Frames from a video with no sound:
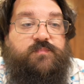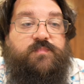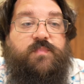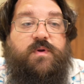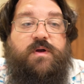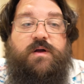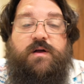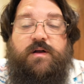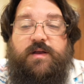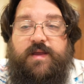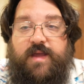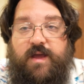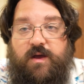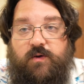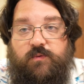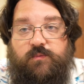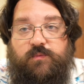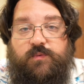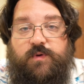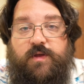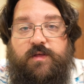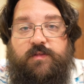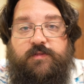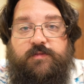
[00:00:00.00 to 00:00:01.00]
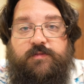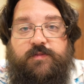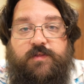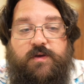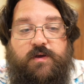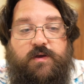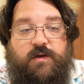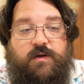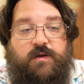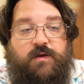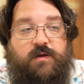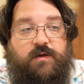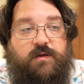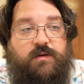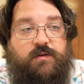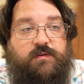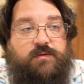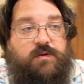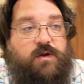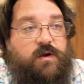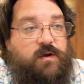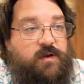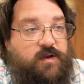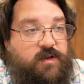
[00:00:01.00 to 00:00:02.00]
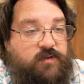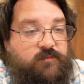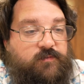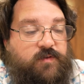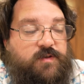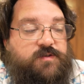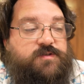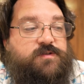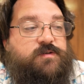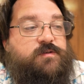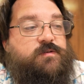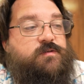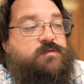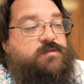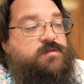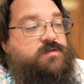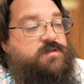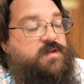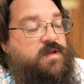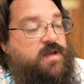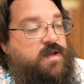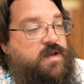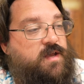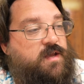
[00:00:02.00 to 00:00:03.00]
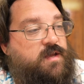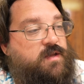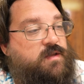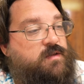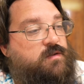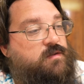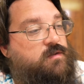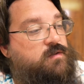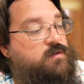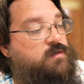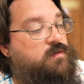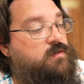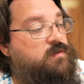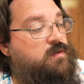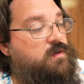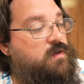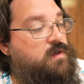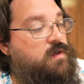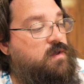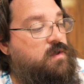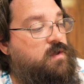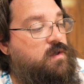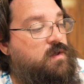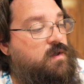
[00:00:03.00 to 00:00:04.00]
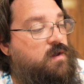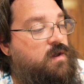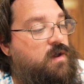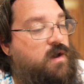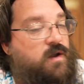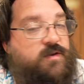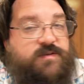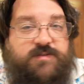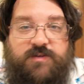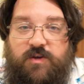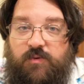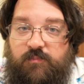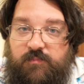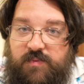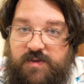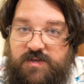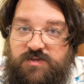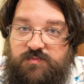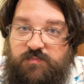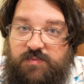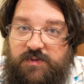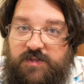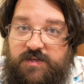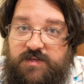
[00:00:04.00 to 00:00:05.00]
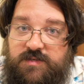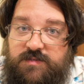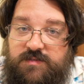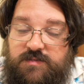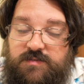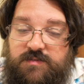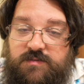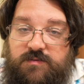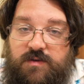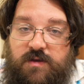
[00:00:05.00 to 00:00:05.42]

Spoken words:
Hung out with Arc Adventures and saw Beach Please.